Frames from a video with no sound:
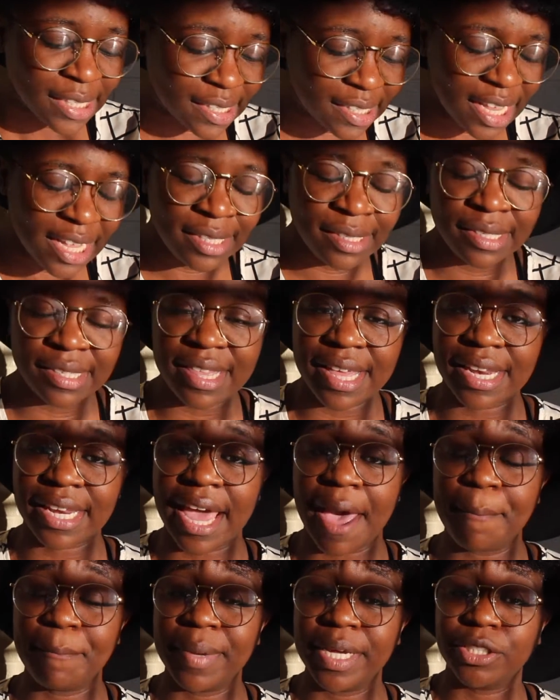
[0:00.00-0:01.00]
sins that
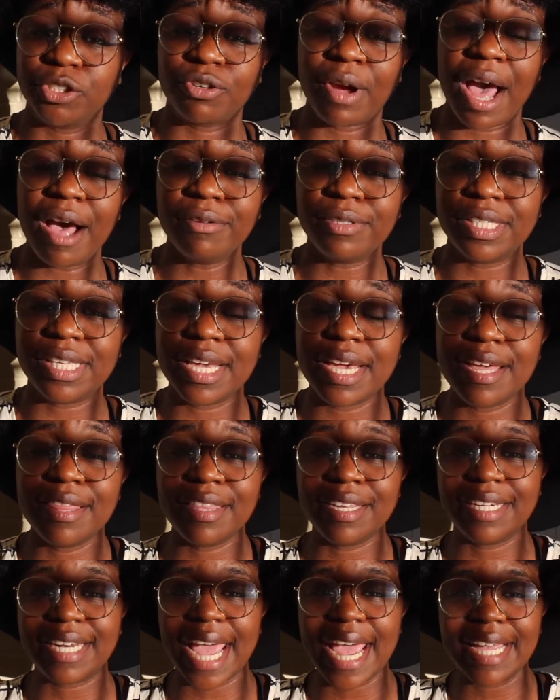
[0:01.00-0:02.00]
kept me drowsy in
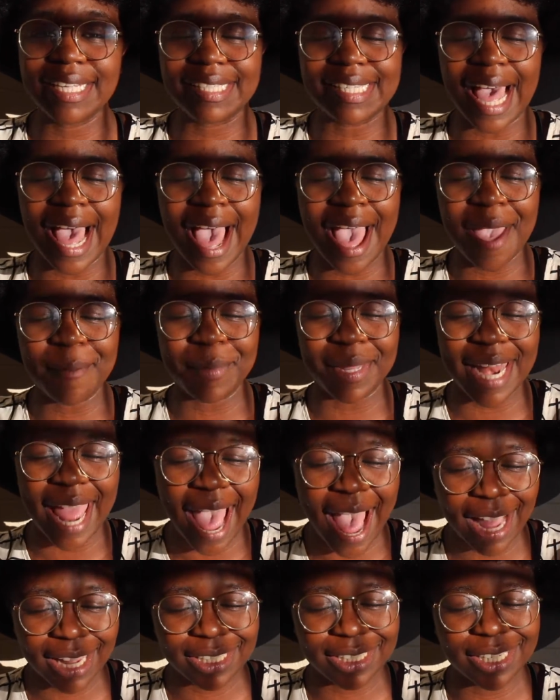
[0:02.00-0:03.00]
the daytime and
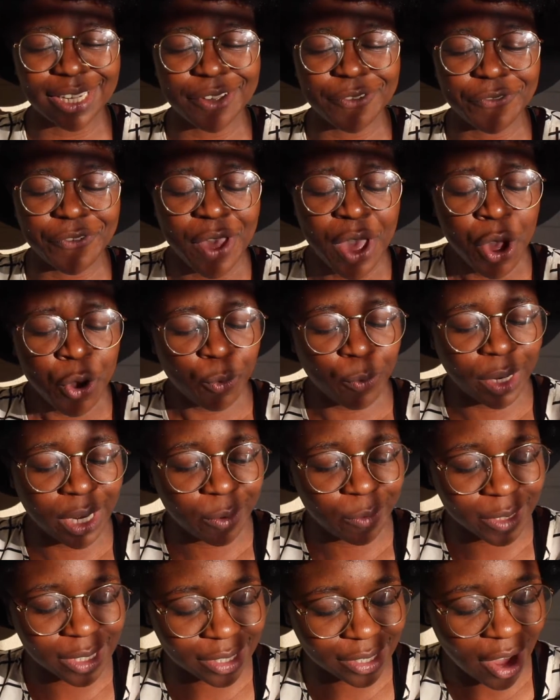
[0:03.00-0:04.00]
active when
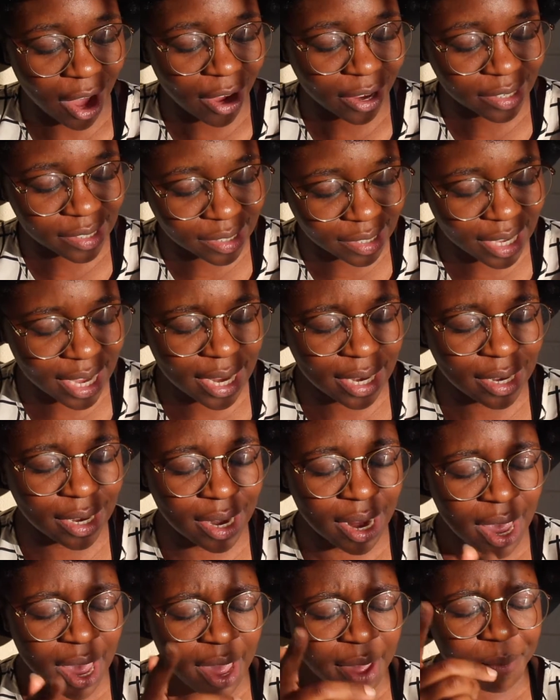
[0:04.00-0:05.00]
it was dark.
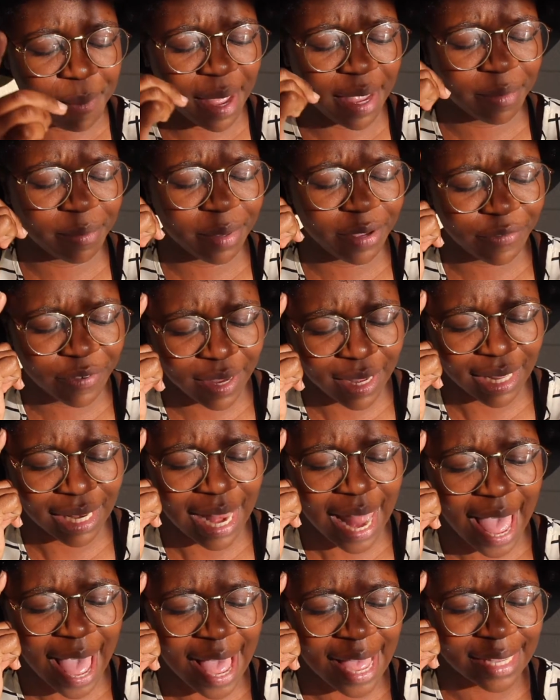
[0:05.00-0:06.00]
Sin made me
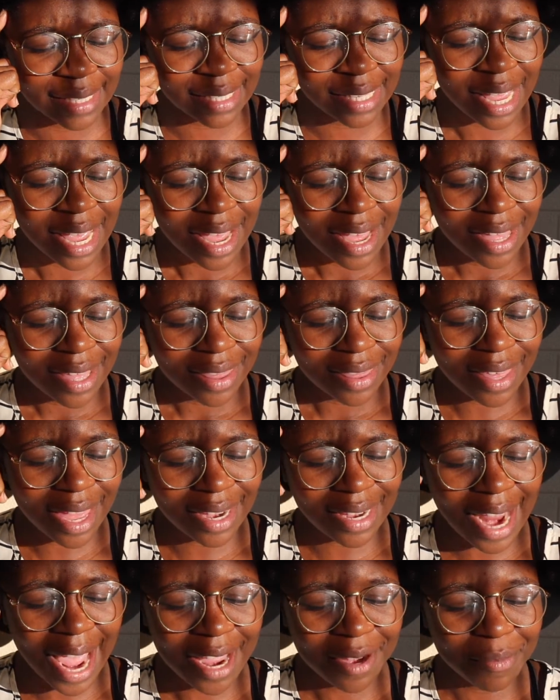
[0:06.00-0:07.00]
realize
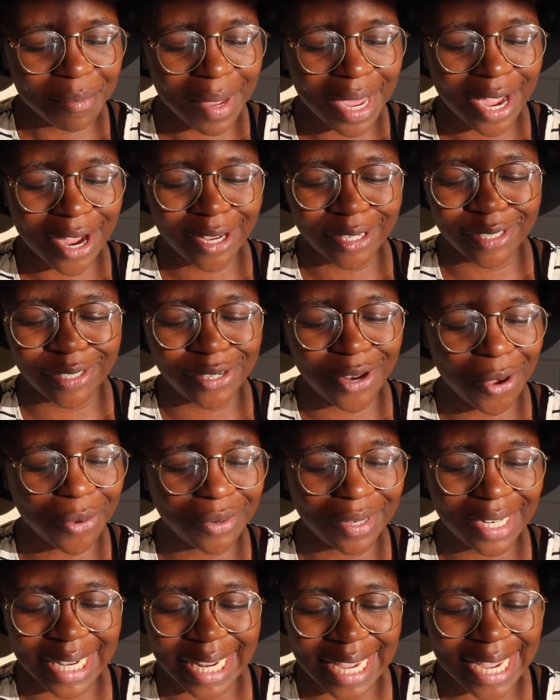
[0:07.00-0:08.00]
that nightmares
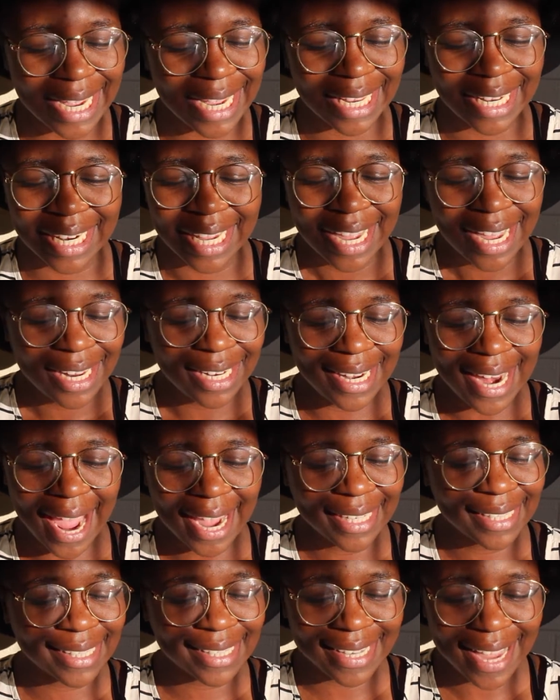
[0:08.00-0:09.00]
don't need
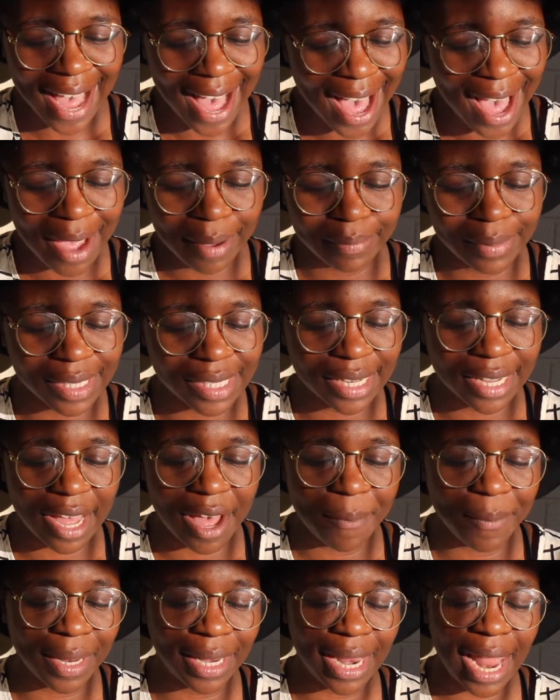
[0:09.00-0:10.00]
nighttime to
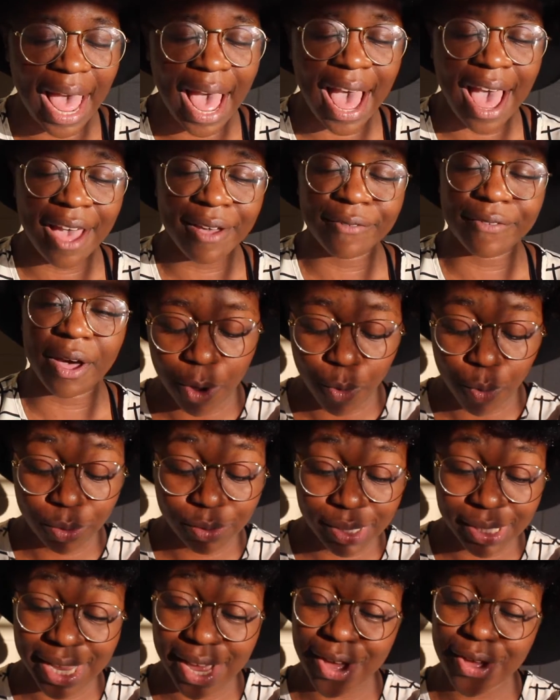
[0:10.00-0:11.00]
come alive. I
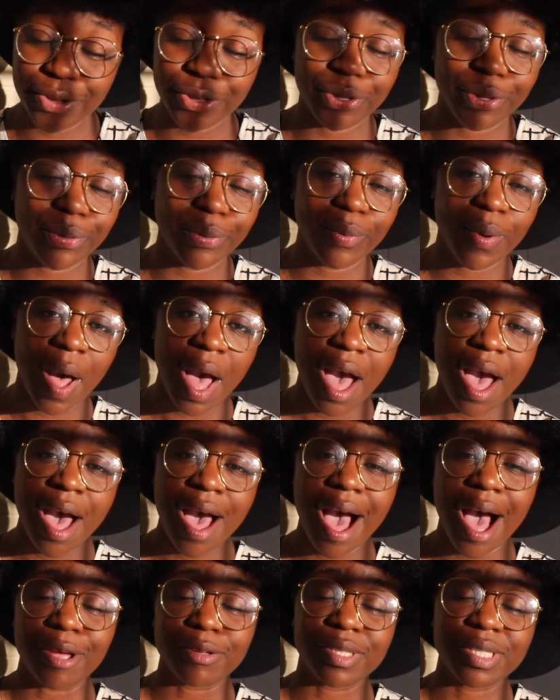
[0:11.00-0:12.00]
won't tell you
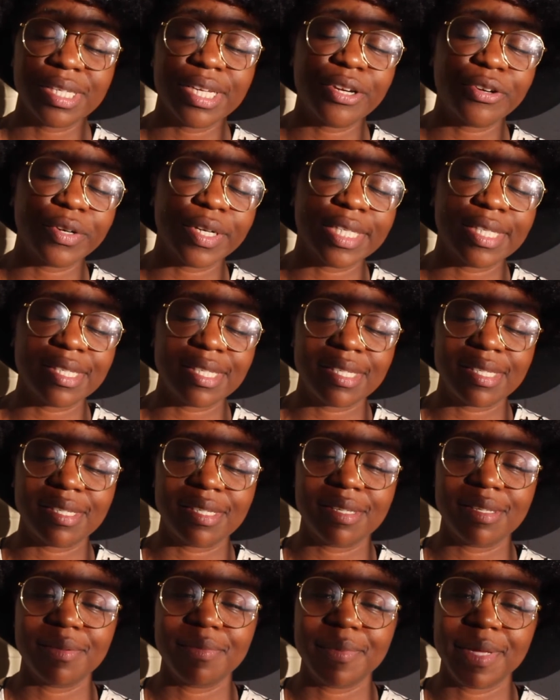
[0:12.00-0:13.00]
how
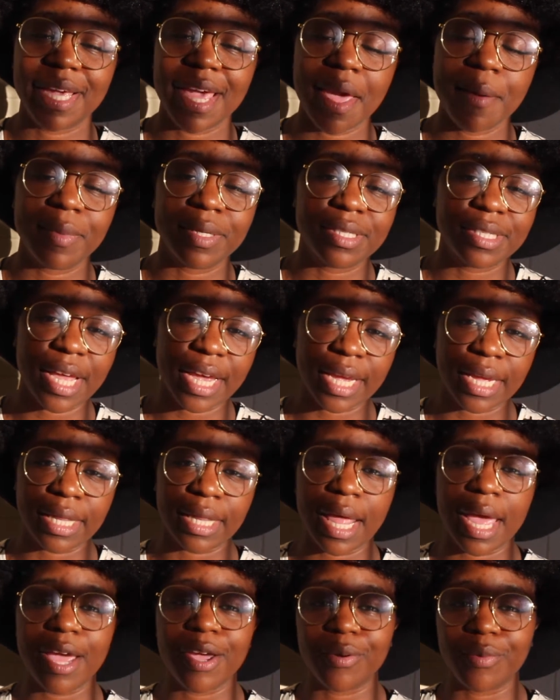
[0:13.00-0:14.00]
secrets became a
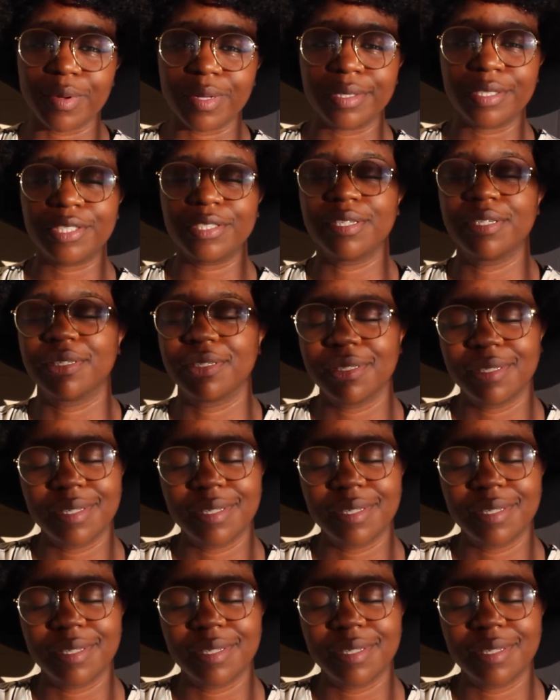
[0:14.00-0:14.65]
second language.